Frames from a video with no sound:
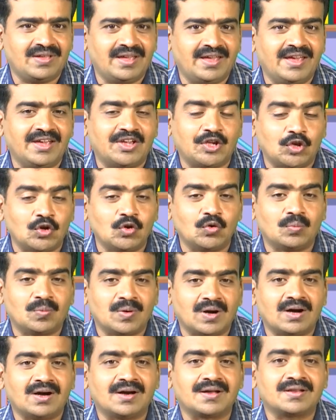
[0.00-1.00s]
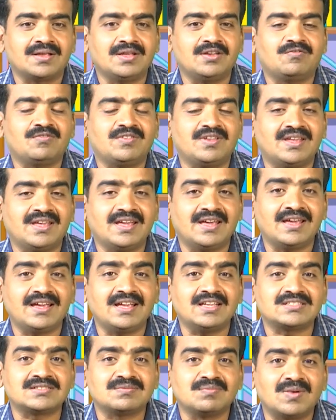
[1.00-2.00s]
cube, or if a
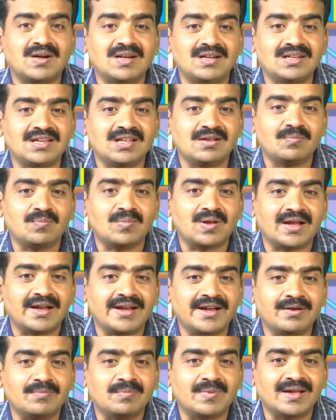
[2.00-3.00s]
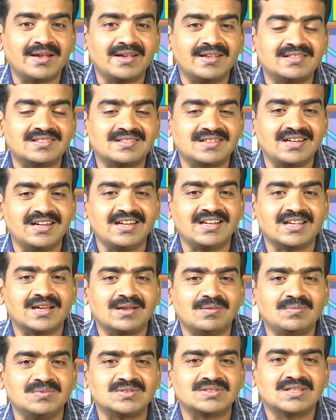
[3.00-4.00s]
is multiplied by 3
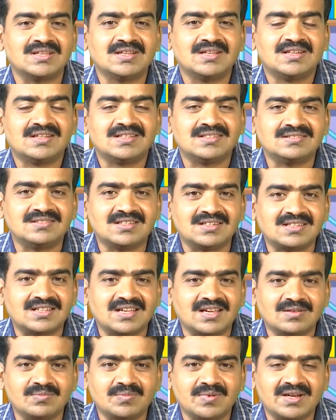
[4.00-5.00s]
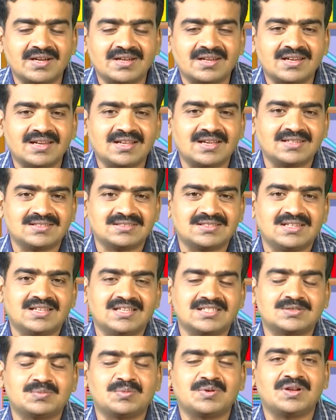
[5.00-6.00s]
times, that can be written as in
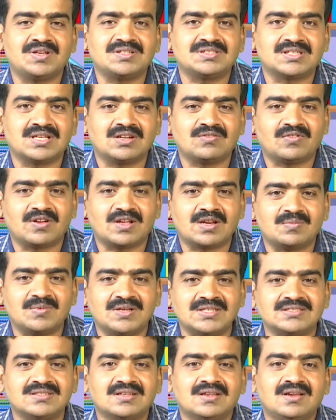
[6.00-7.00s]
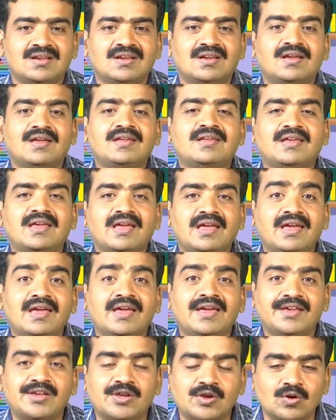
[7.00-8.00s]
exponential form is a
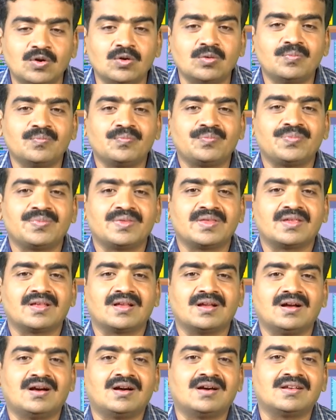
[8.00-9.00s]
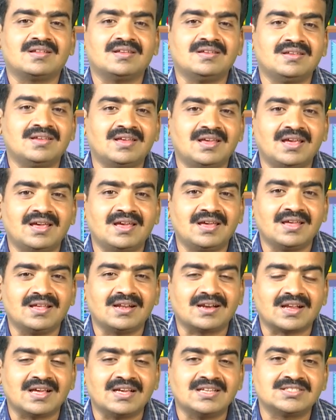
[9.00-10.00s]
cube or a
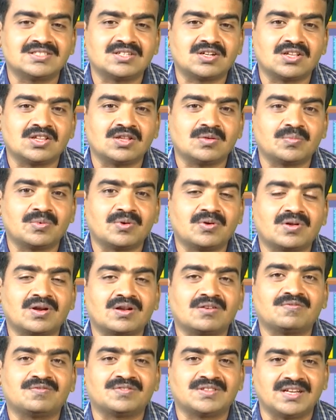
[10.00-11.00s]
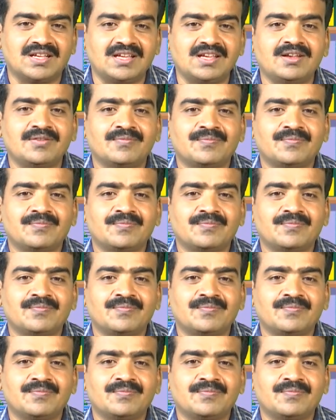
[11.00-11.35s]
raised to the power of 3,